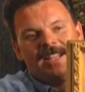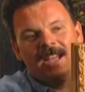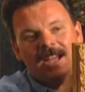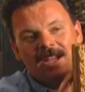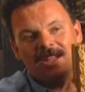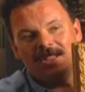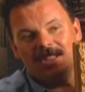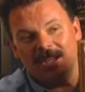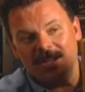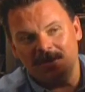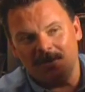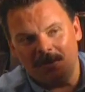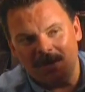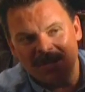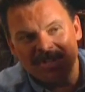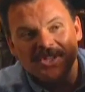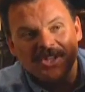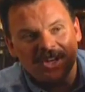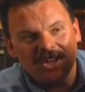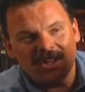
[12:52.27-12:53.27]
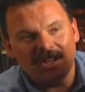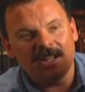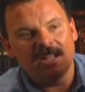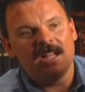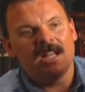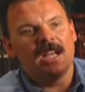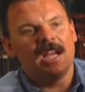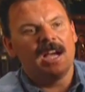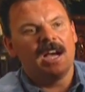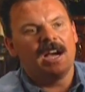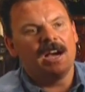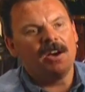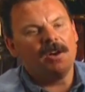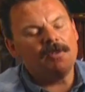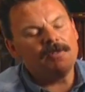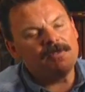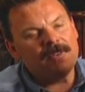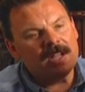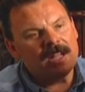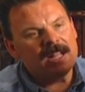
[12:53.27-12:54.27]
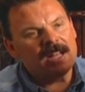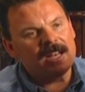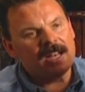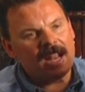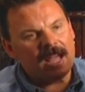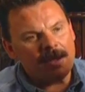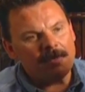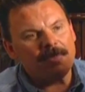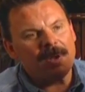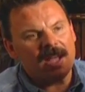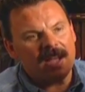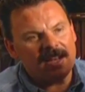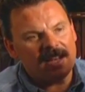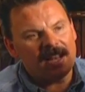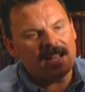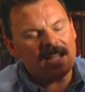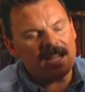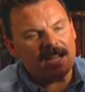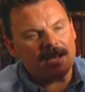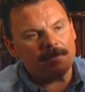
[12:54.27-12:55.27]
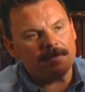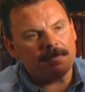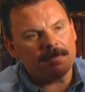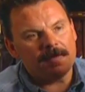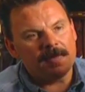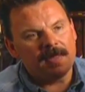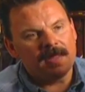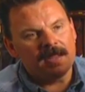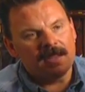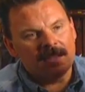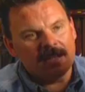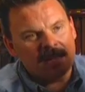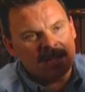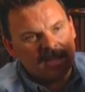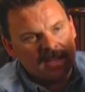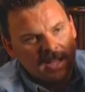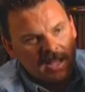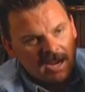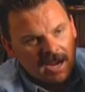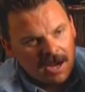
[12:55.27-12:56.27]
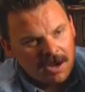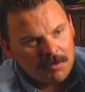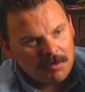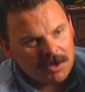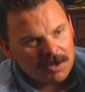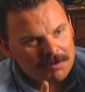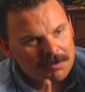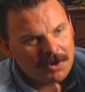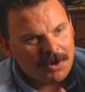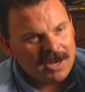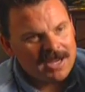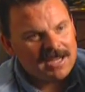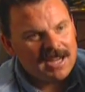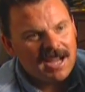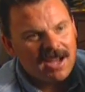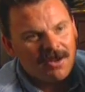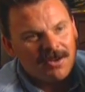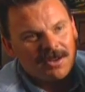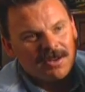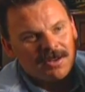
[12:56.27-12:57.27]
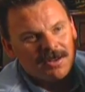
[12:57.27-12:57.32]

the original of Lamplight Lane. And I will point out,